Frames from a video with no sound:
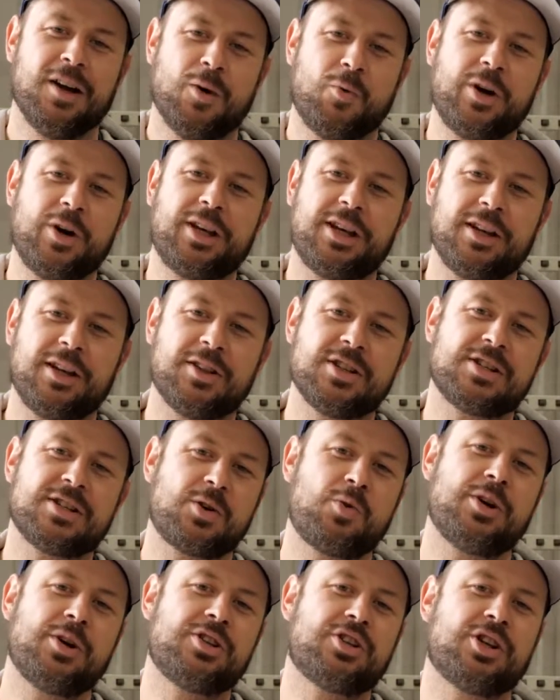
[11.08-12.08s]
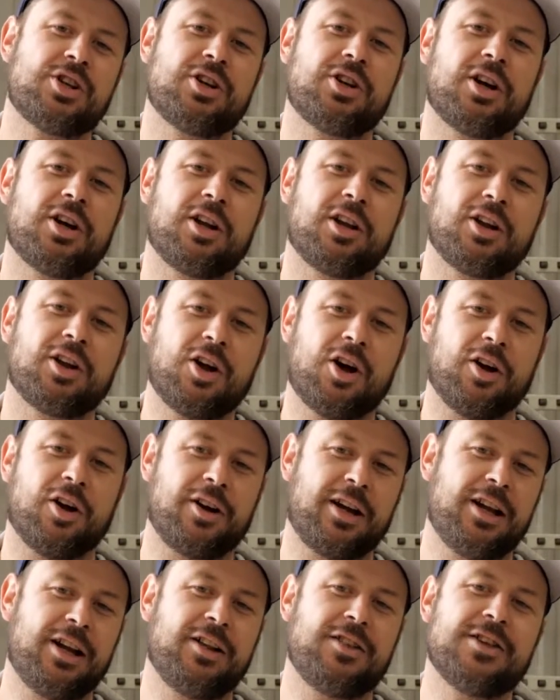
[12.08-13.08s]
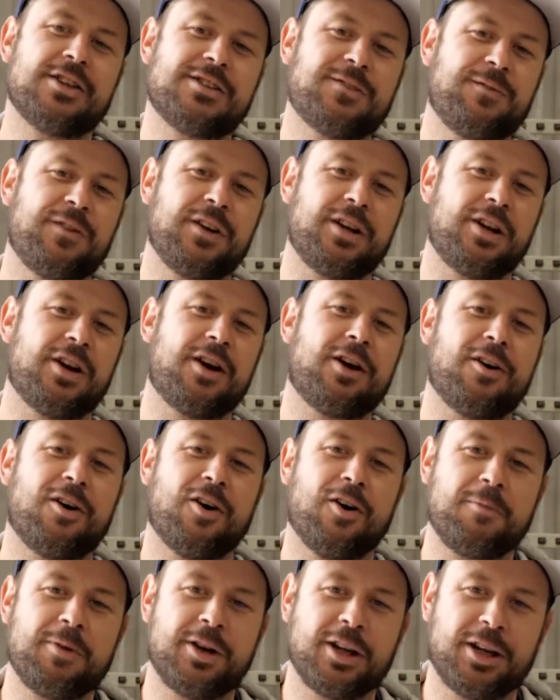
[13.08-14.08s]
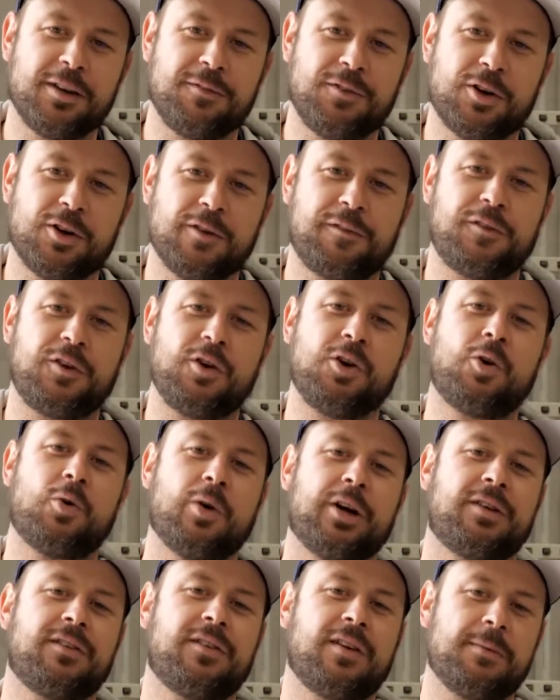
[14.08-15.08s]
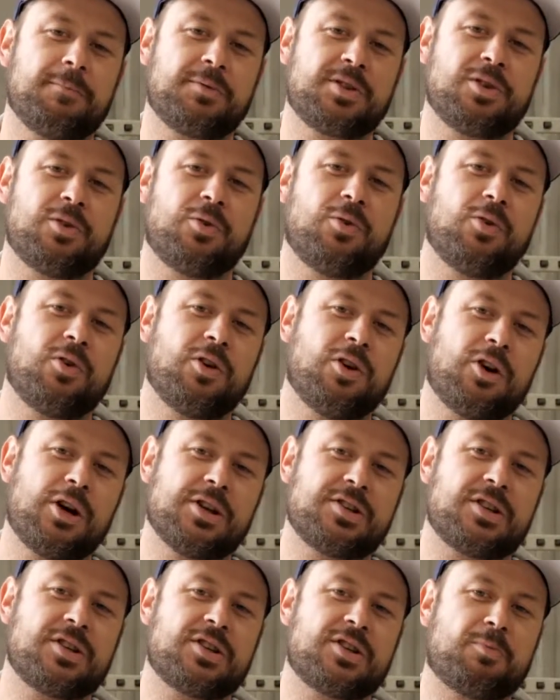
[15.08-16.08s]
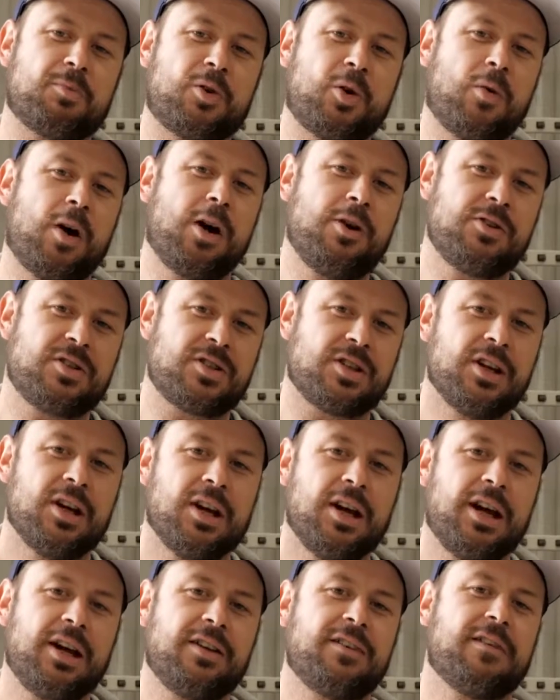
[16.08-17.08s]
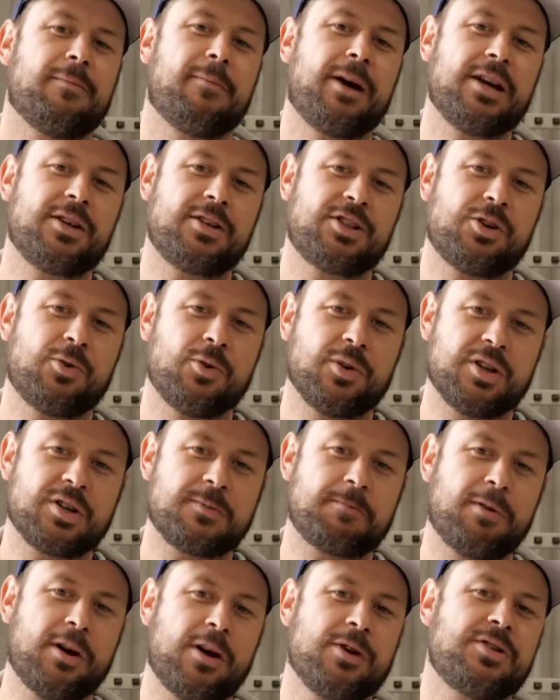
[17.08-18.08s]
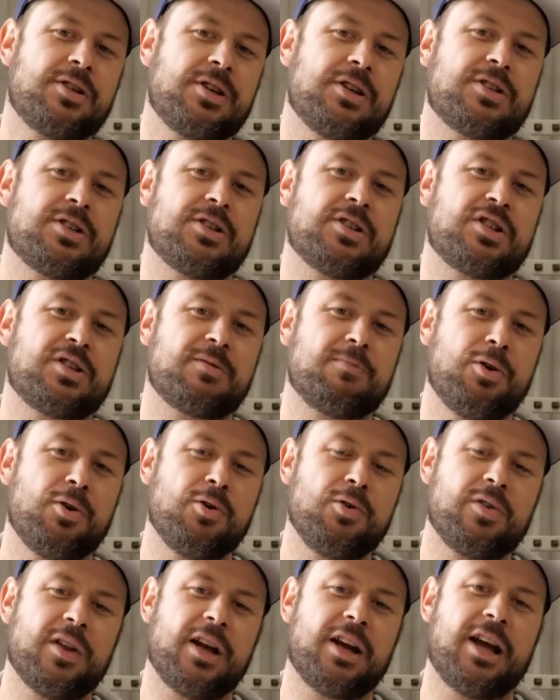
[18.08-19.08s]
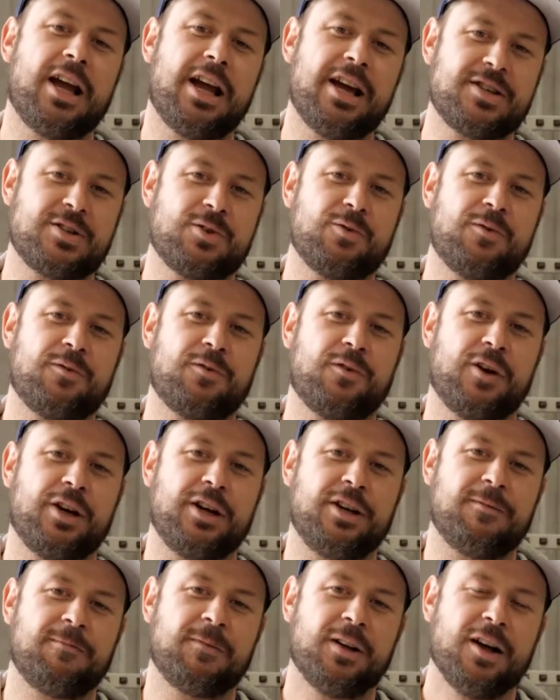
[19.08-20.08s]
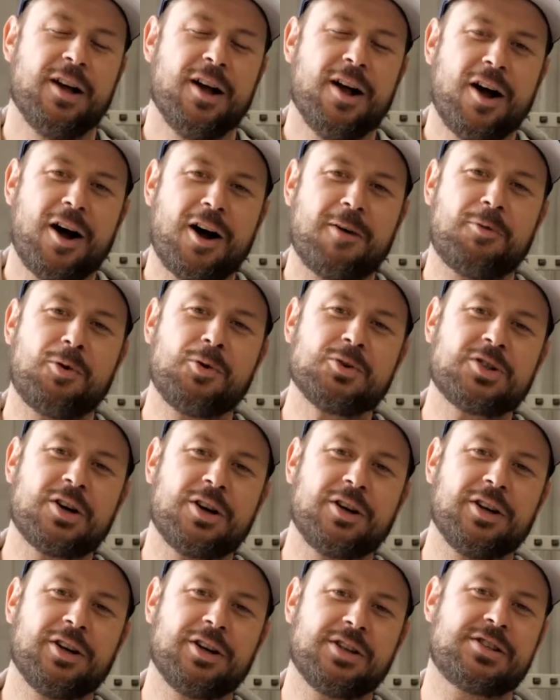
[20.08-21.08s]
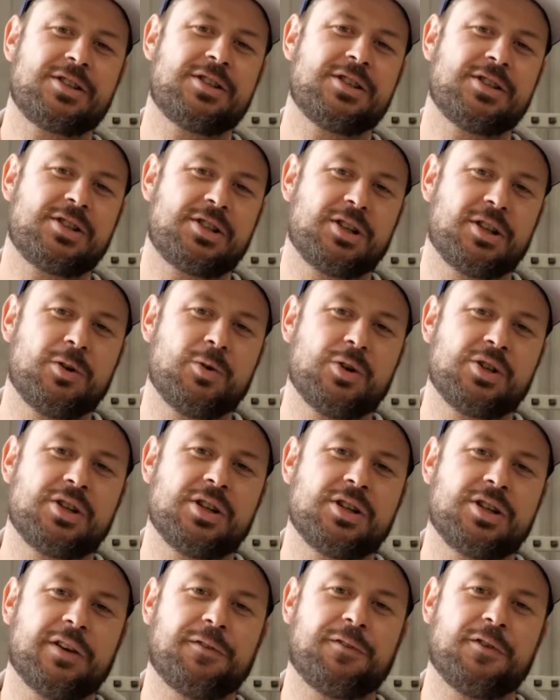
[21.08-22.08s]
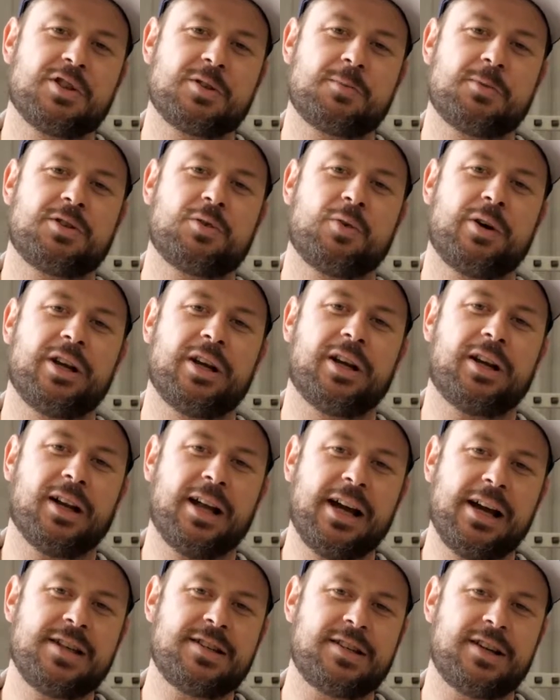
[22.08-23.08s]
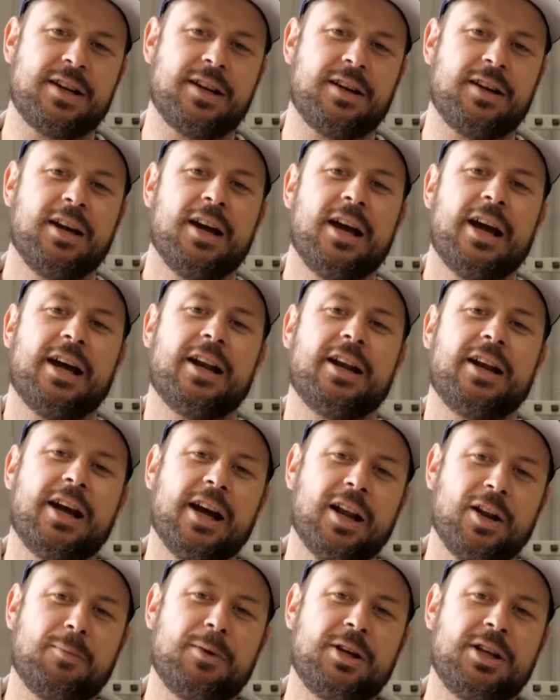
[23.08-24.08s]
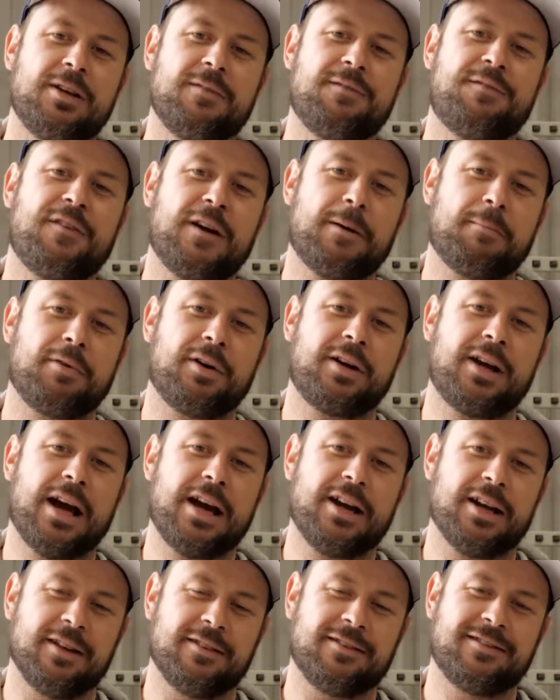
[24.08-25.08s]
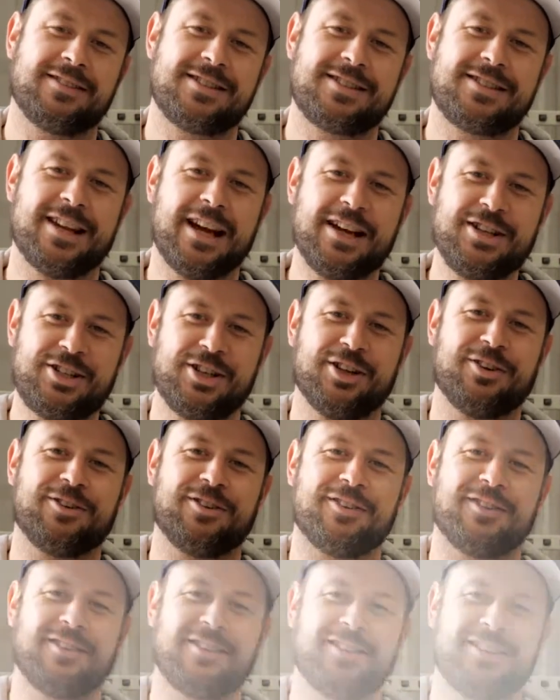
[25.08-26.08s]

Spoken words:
We get this question a lot, and in this video I'm going to give you a few quick tips to organising some quotes and to make sure this process is smooth and hassle-free. I'm also going to distinguish the difference between a glazier and an aluminium fabricator. Stay tuned.